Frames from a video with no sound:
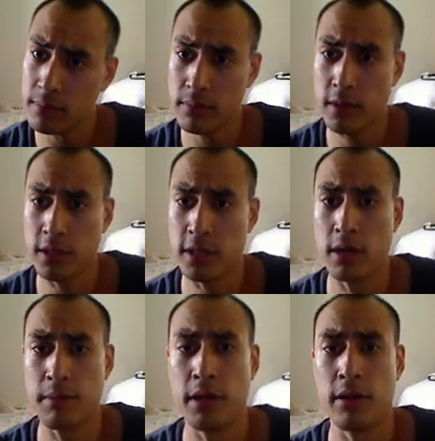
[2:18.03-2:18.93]
set
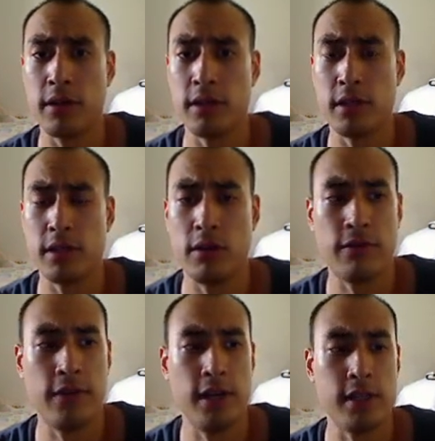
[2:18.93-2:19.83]
up here. This is your
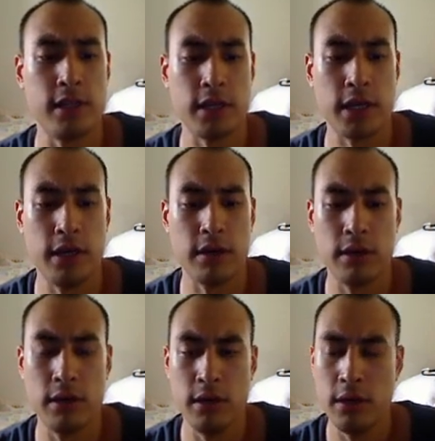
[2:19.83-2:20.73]
phase indicator.
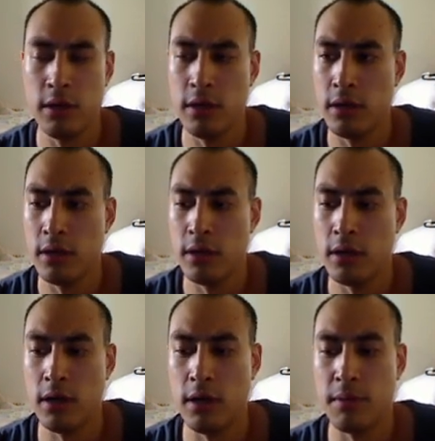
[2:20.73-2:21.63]

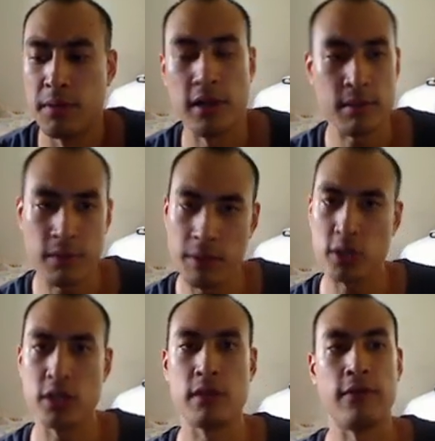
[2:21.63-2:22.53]
So that's pretty much
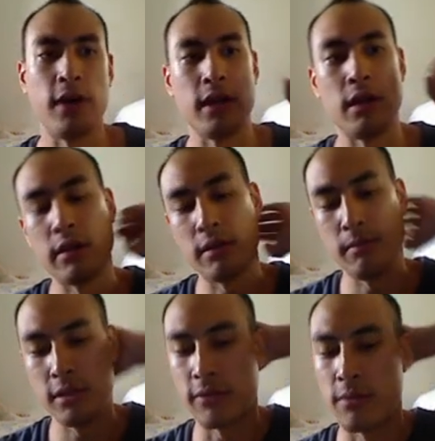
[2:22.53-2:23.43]
just defining all the
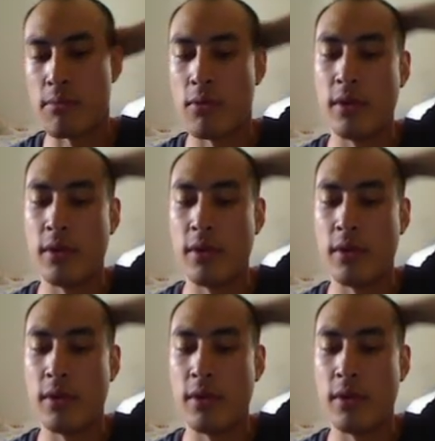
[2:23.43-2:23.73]
different points